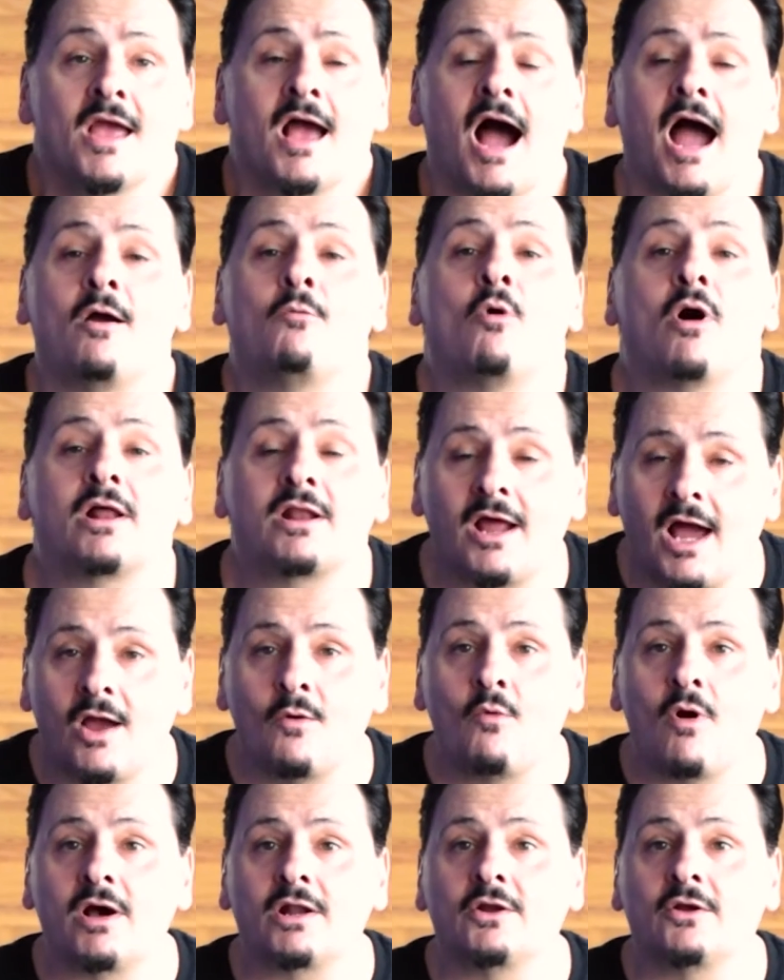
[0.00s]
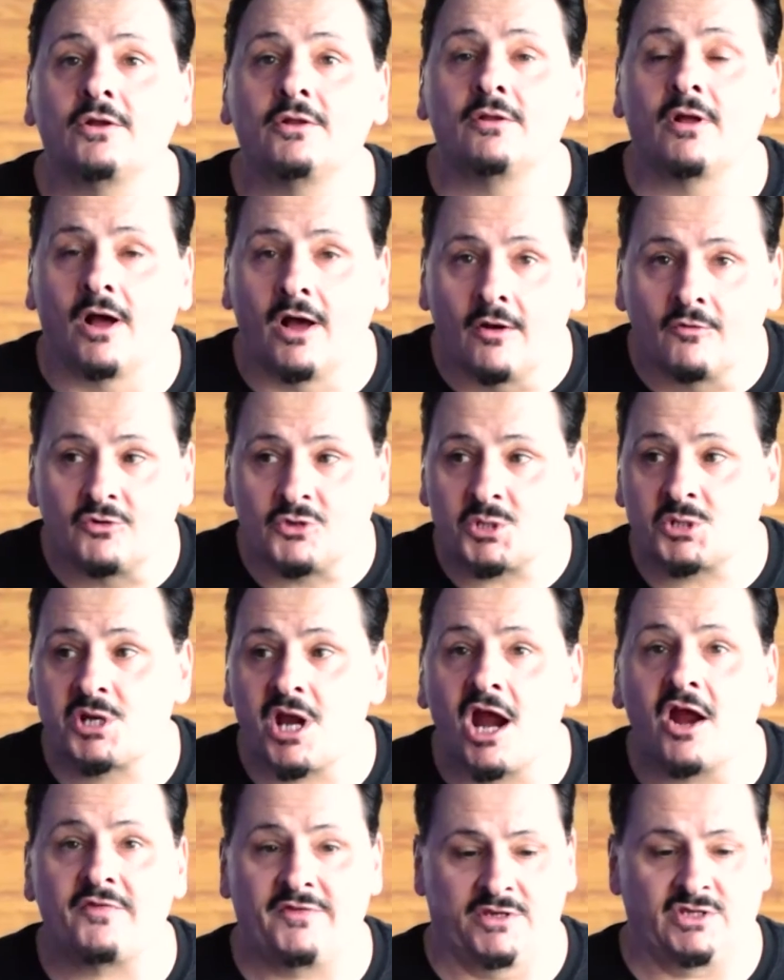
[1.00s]
I want to
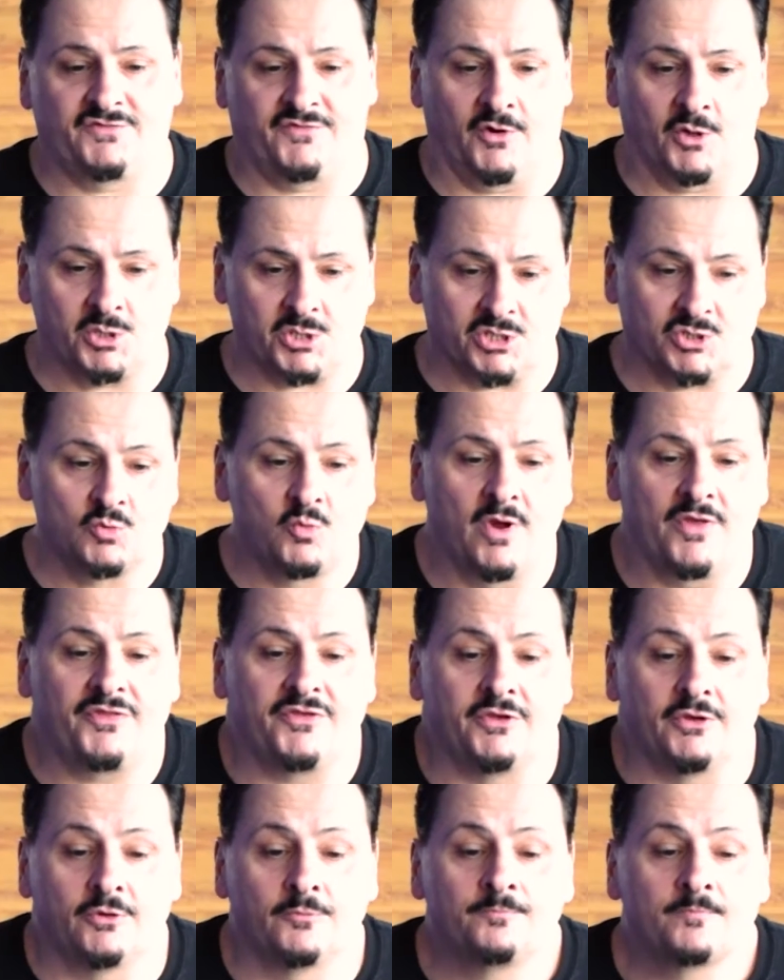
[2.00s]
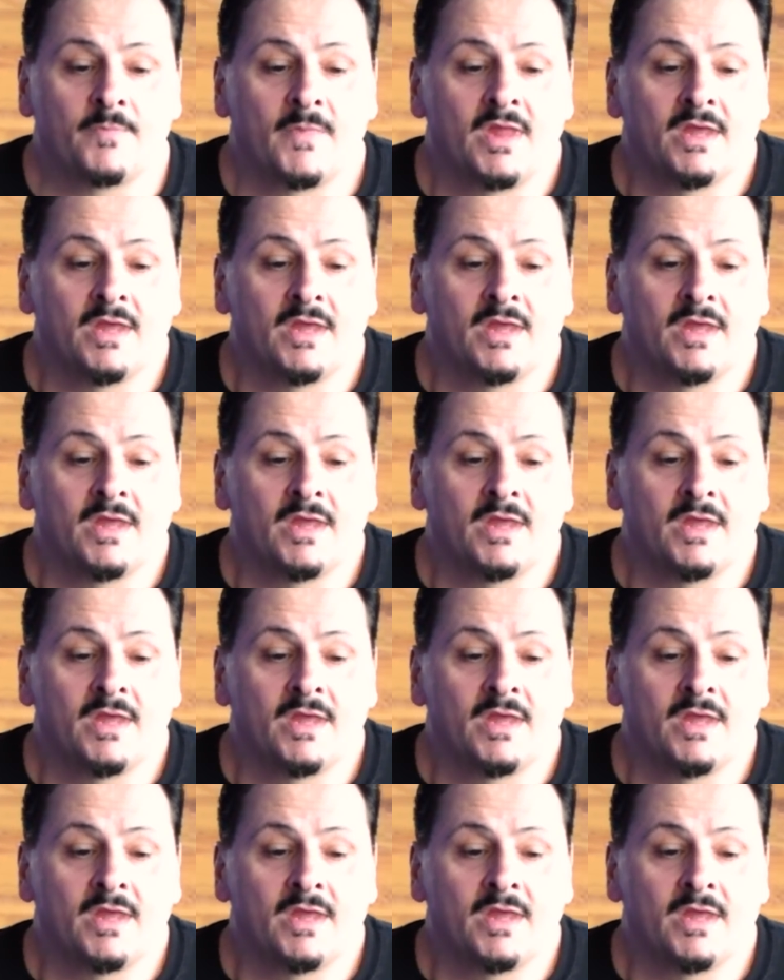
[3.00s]
share these verses with you.